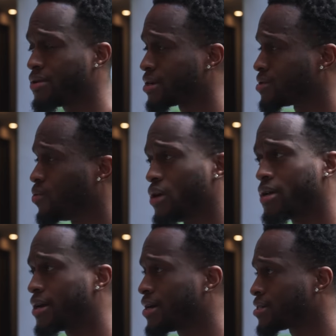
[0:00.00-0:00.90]
some
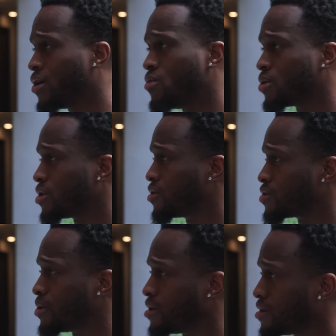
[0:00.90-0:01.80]
weird ass homegirls,
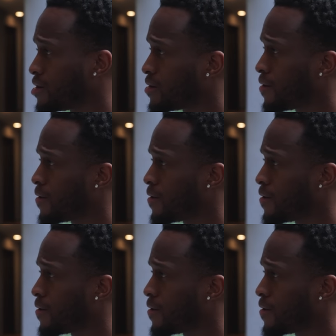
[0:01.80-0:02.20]
bro.